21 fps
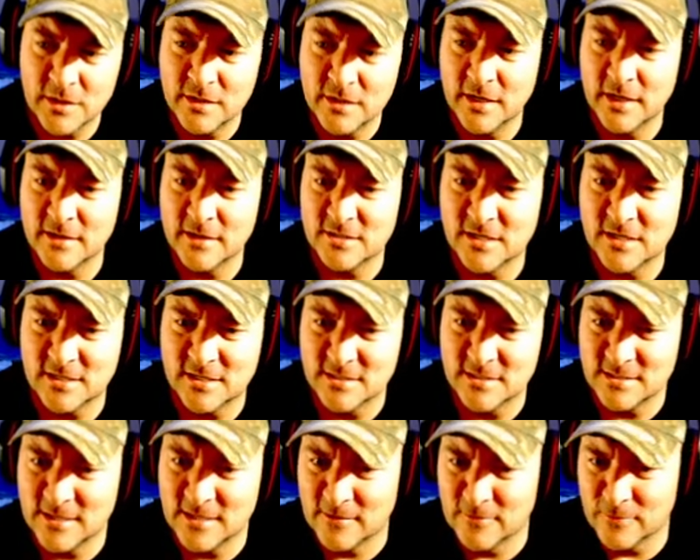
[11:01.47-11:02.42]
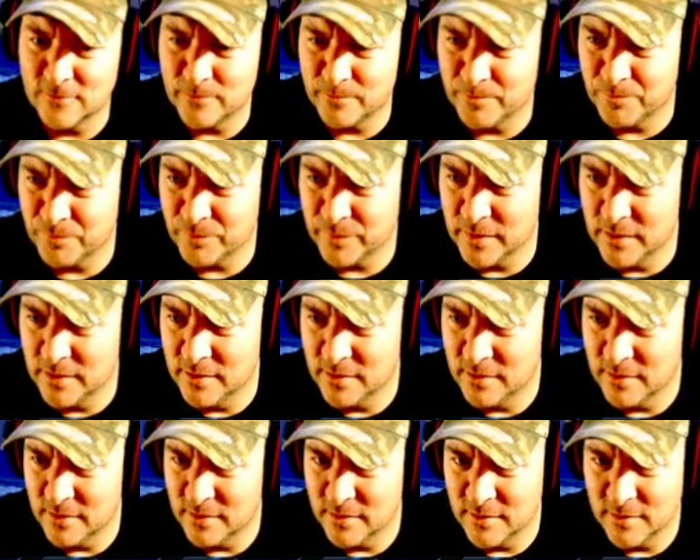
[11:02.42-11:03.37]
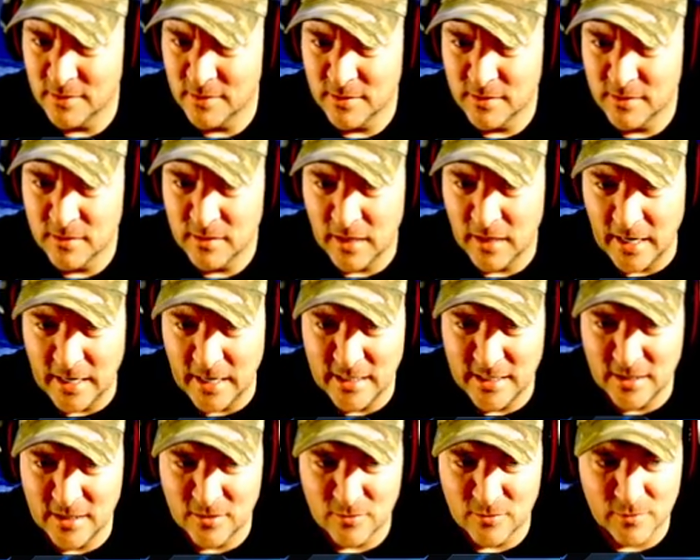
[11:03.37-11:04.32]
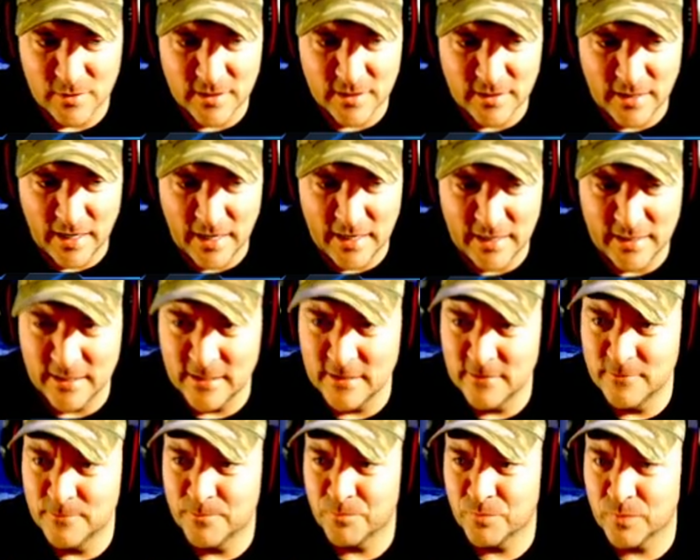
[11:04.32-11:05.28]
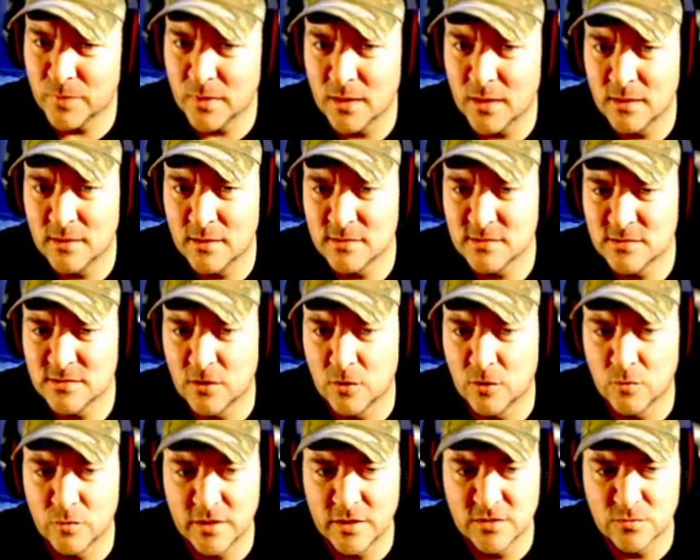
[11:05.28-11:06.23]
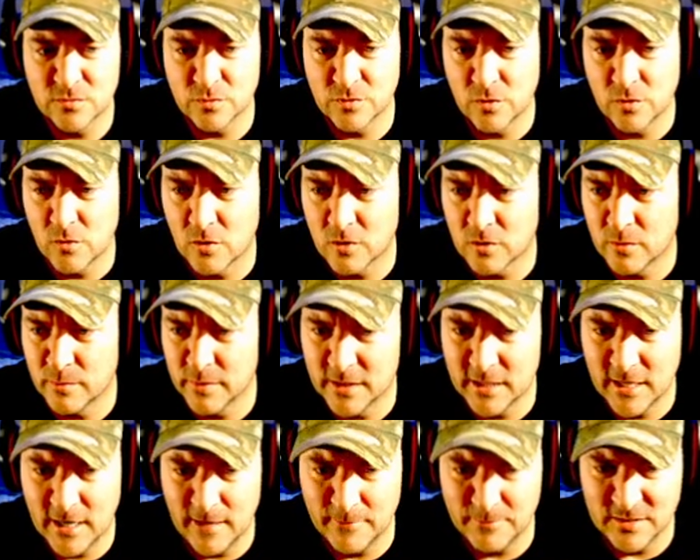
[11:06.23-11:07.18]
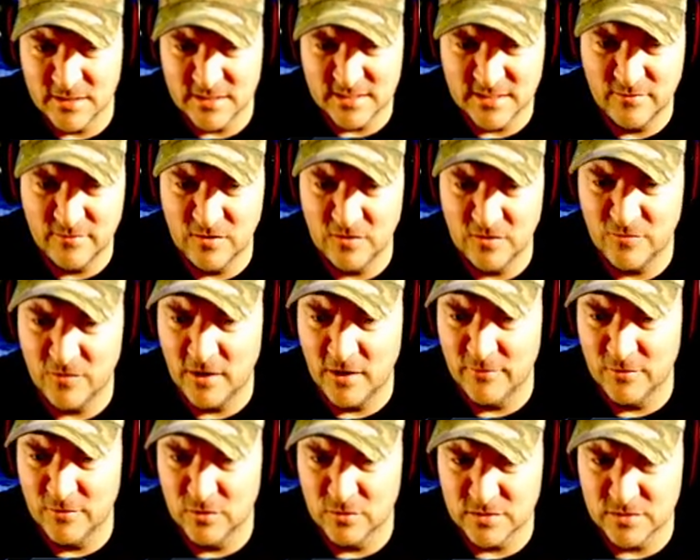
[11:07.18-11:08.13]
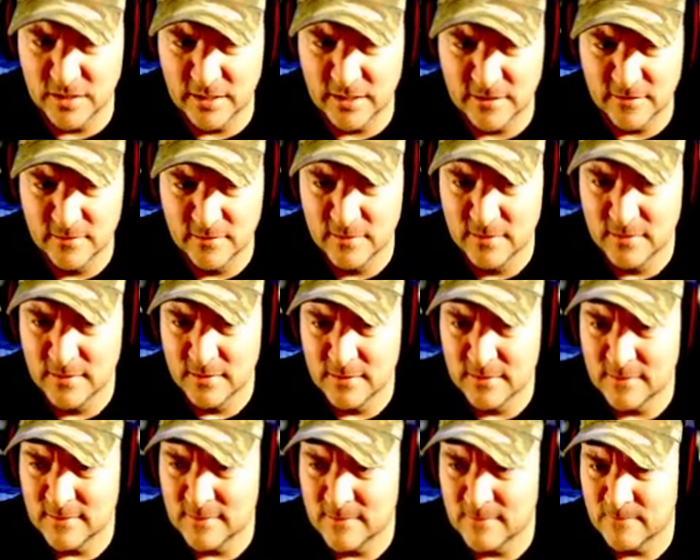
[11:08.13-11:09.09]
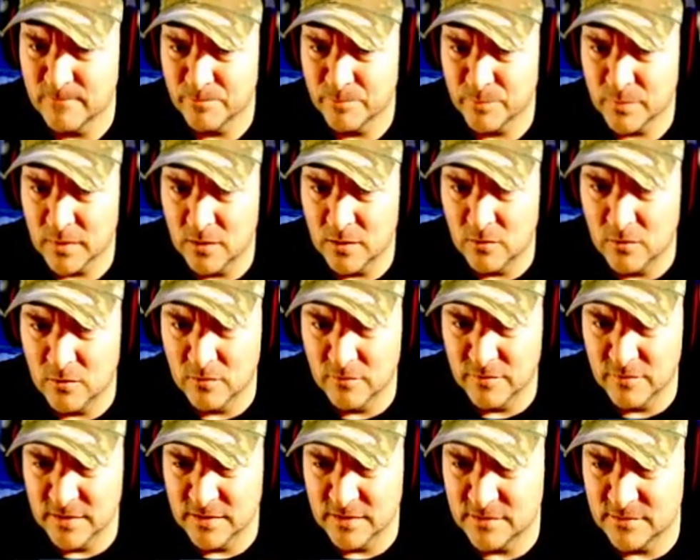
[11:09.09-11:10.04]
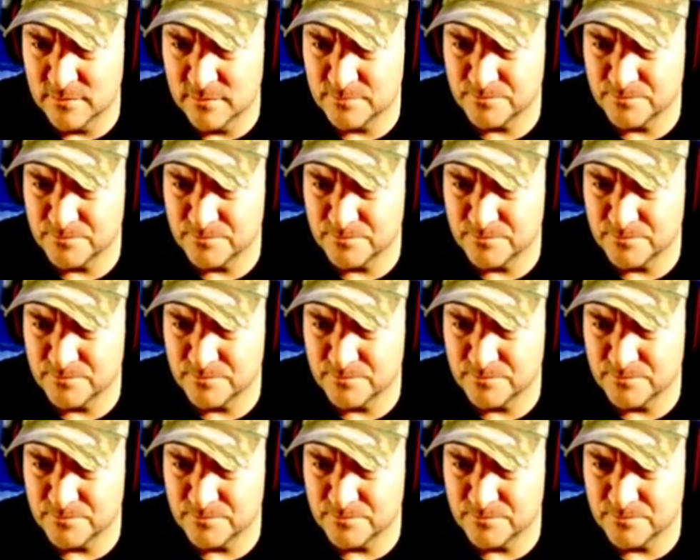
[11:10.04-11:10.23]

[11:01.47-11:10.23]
Yeah, check this out. 83, 80. So these will no longer be capped at 75. It looks like all of this